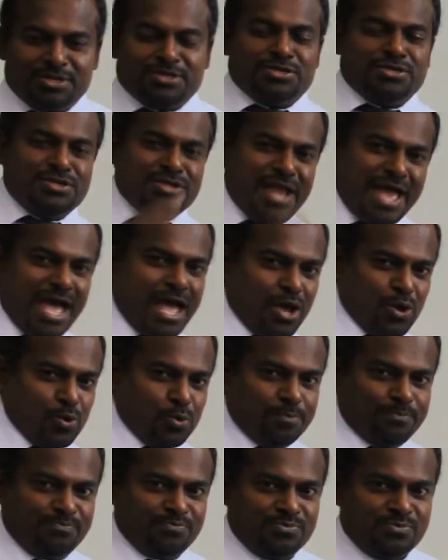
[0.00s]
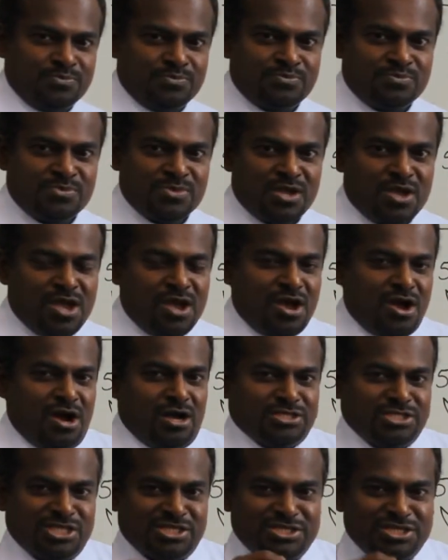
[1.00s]
Now,
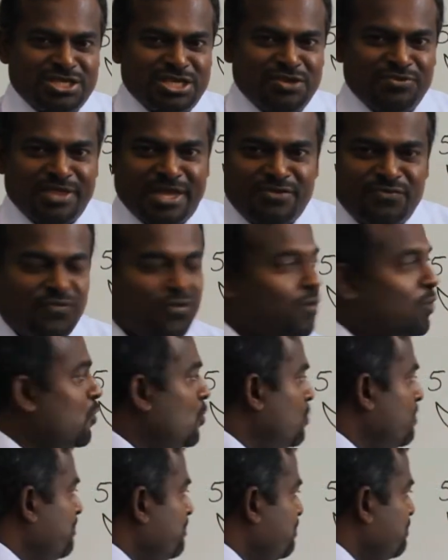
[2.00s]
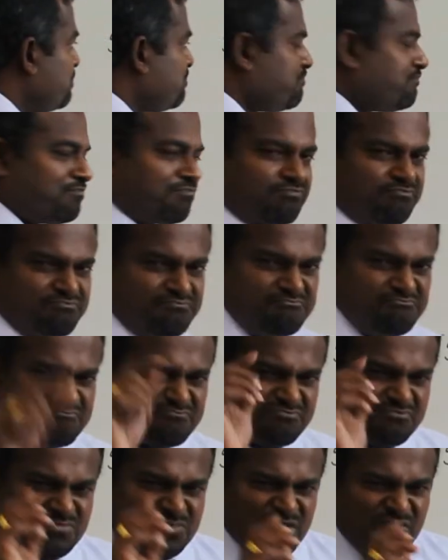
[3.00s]
I'll just give that for
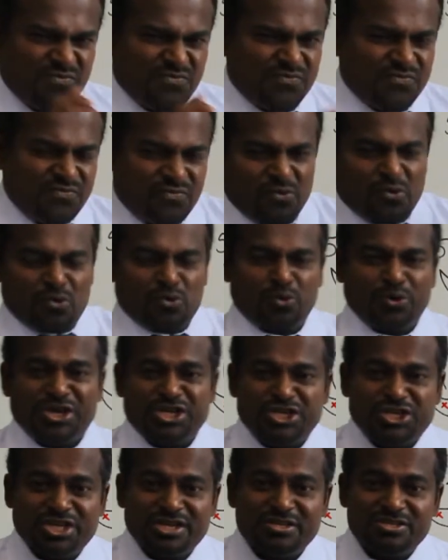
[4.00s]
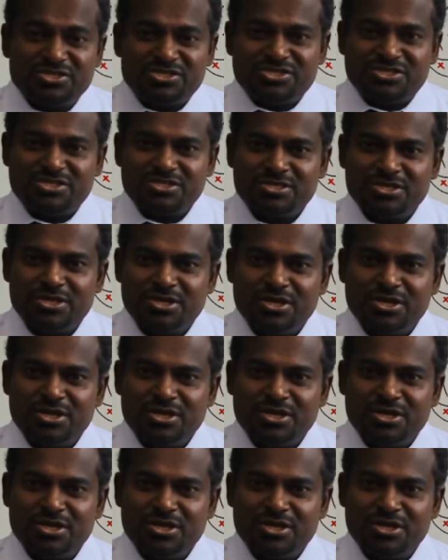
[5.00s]
four questions.